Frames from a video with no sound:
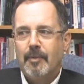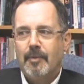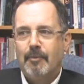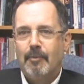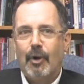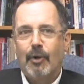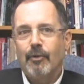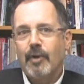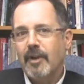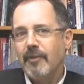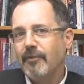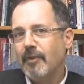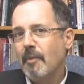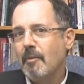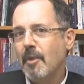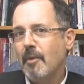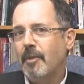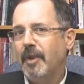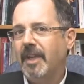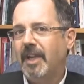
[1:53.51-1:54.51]
But right from
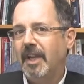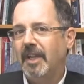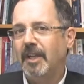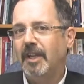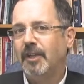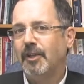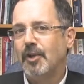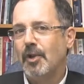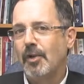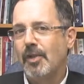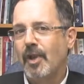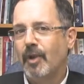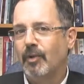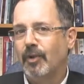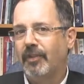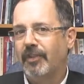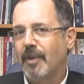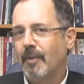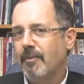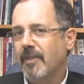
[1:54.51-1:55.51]
the beginning, you know, there was
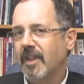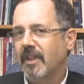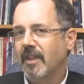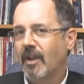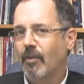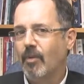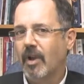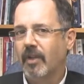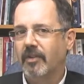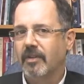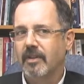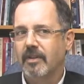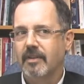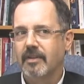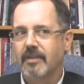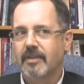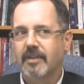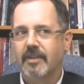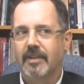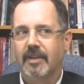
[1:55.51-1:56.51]
something that
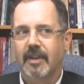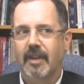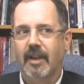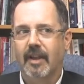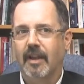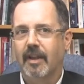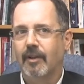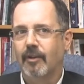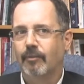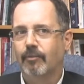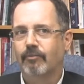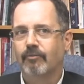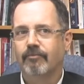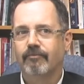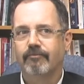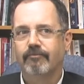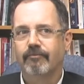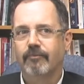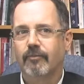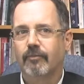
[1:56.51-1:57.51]
wasn't
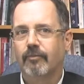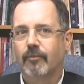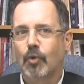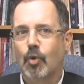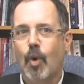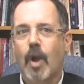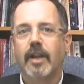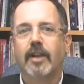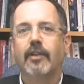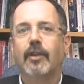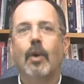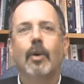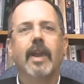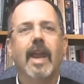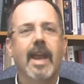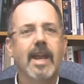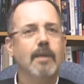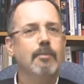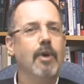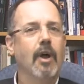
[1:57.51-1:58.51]
quite as
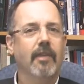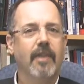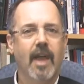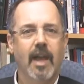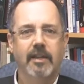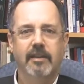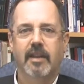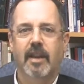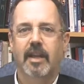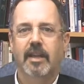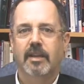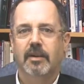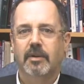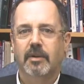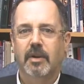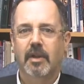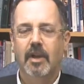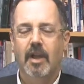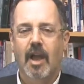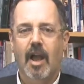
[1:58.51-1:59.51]
okay about that day.
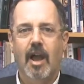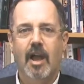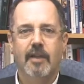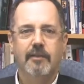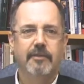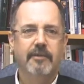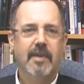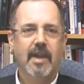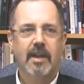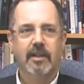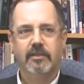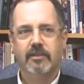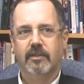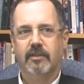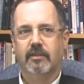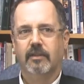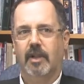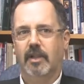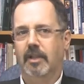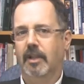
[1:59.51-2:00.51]
I felt
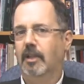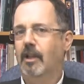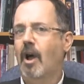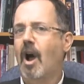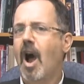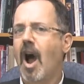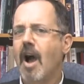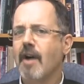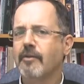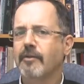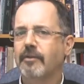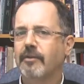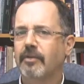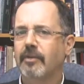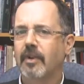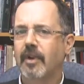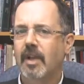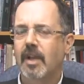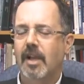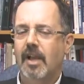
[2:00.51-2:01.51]
a little off,
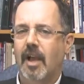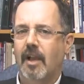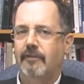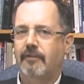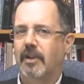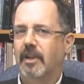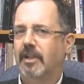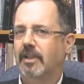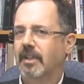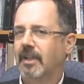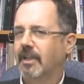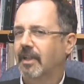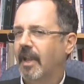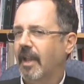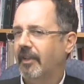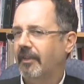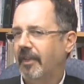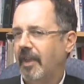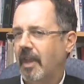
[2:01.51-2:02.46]
I felt a little less